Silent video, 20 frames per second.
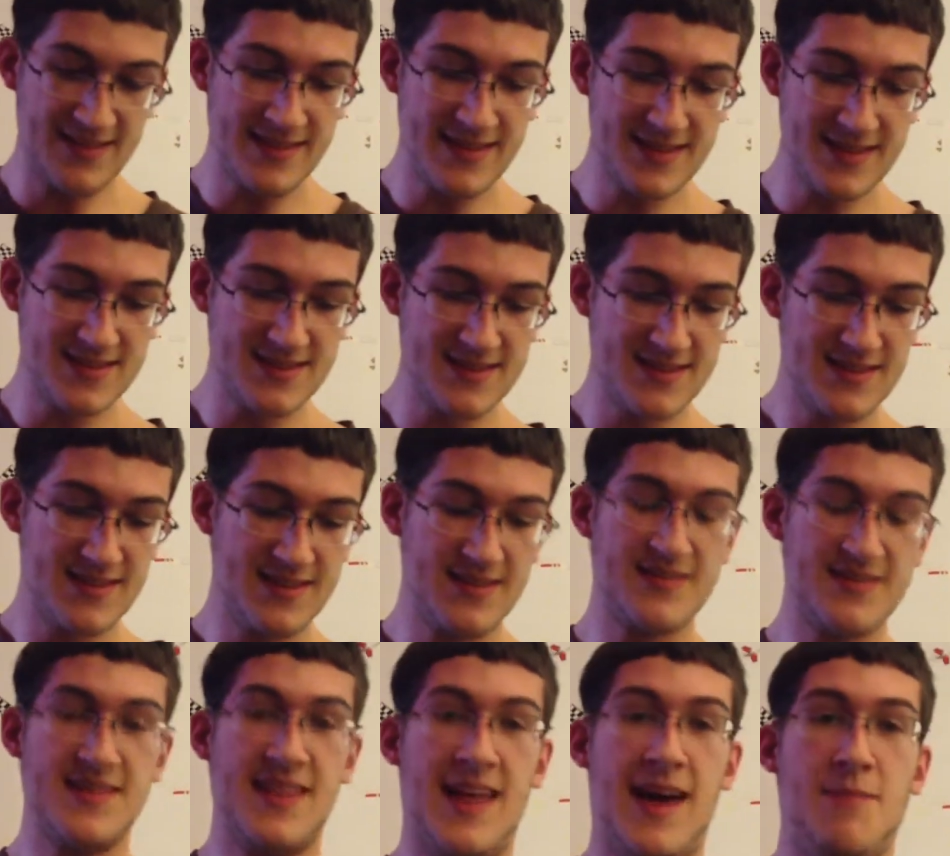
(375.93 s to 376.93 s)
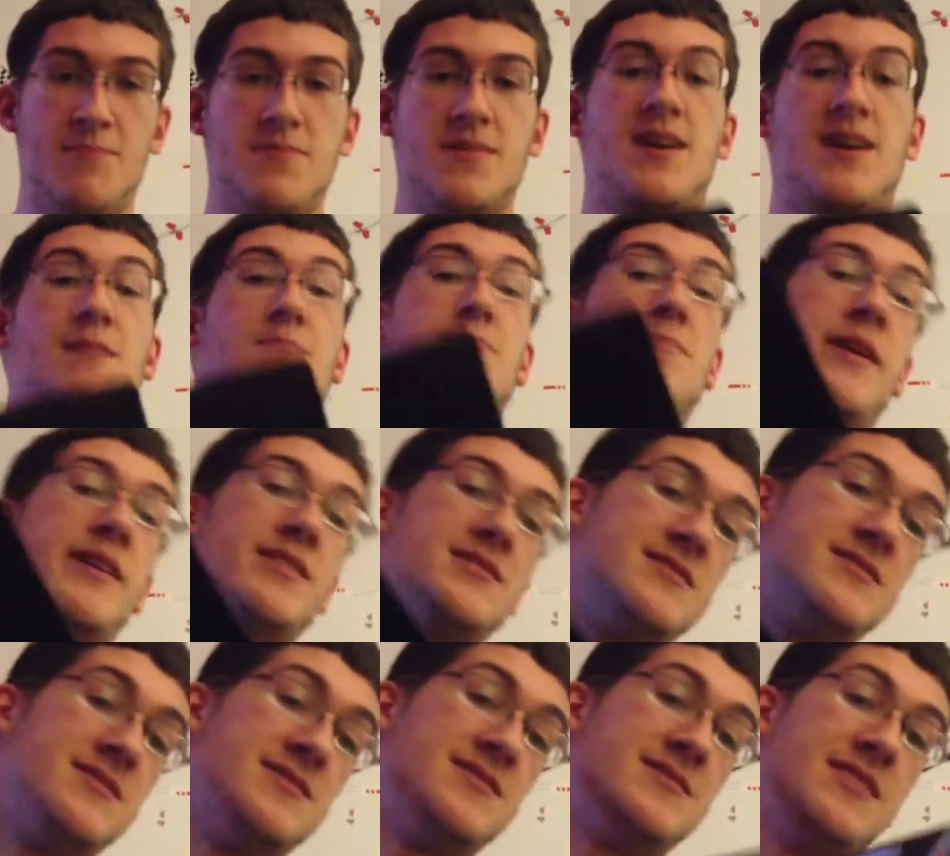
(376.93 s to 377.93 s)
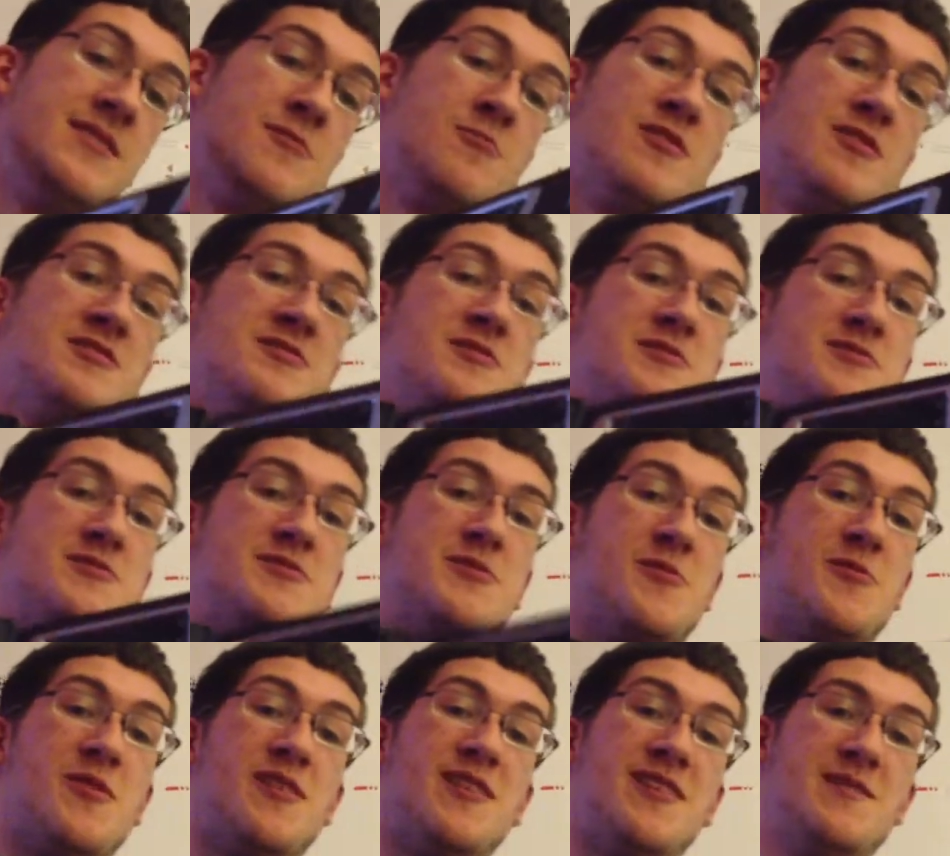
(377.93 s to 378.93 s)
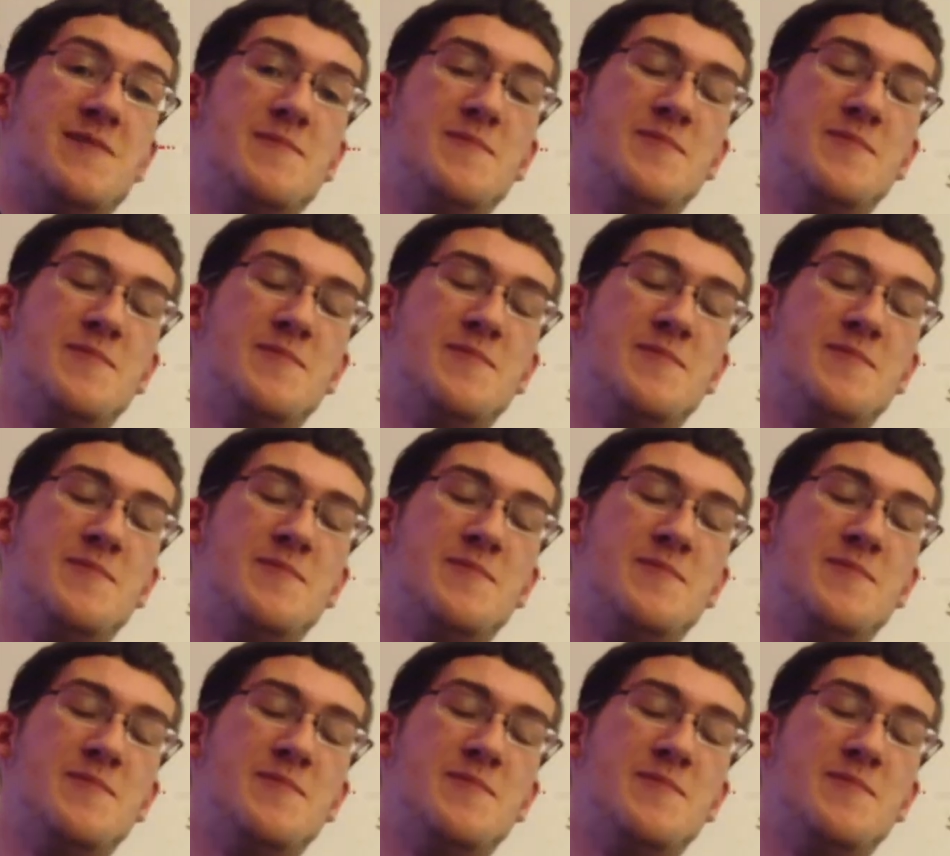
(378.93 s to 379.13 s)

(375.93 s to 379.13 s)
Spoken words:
this laptop base's original screen.